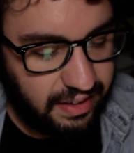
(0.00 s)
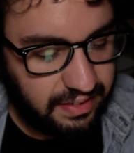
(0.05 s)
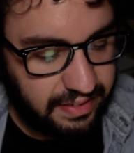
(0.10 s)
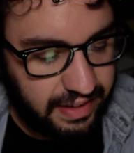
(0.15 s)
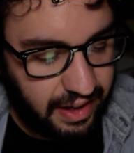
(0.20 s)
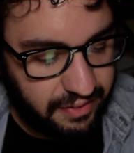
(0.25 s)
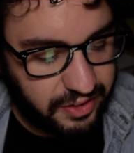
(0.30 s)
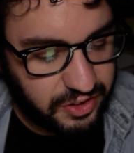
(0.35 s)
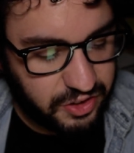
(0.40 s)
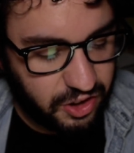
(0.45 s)

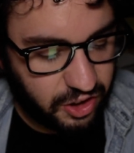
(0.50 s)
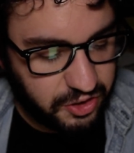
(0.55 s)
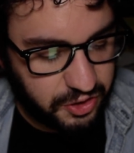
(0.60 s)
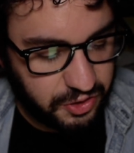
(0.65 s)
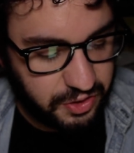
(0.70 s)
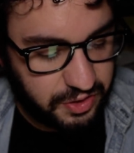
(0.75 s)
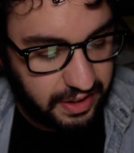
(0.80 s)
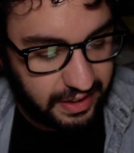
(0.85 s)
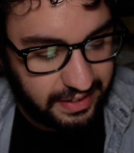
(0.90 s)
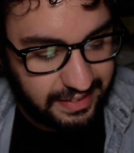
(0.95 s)
Nevins
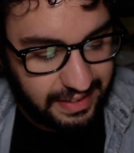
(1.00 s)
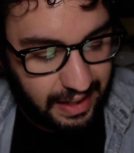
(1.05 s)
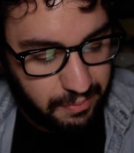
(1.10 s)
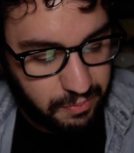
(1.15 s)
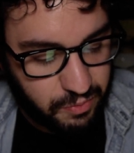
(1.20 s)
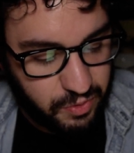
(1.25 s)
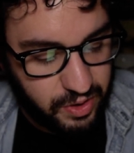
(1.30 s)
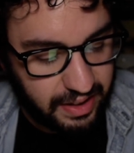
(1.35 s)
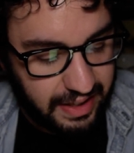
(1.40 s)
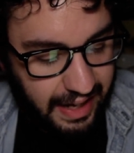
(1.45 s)
also says,
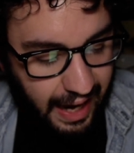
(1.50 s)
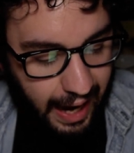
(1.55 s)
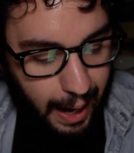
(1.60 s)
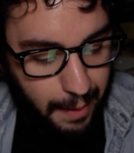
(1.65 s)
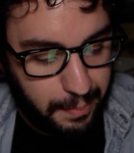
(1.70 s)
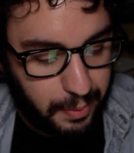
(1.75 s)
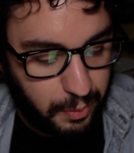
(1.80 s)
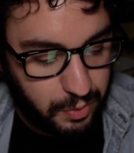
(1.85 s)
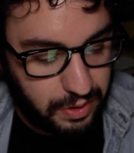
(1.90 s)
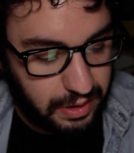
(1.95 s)
I'm really
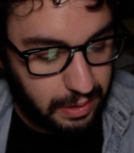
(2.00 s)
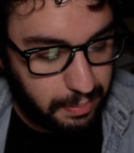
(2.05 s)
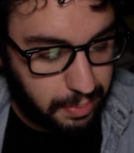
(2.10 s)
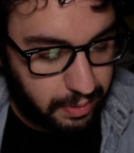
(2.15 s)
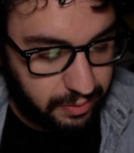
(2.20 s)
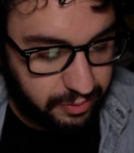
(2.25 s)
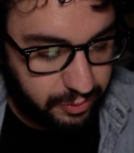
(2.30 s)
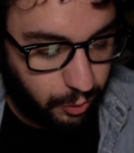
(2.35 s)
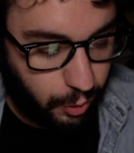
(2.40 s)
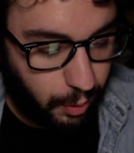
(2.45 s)
happy with the
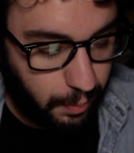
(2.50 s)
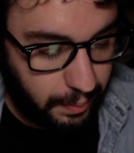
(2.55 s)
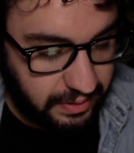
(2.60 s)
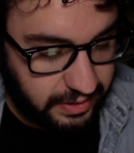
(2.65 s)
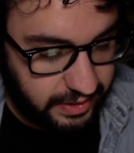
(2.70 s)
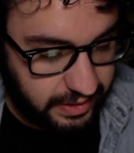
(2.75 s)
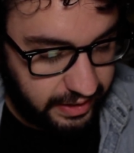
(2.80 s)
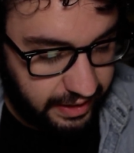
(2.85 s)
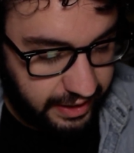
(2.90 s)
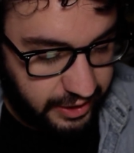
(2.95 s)
performance.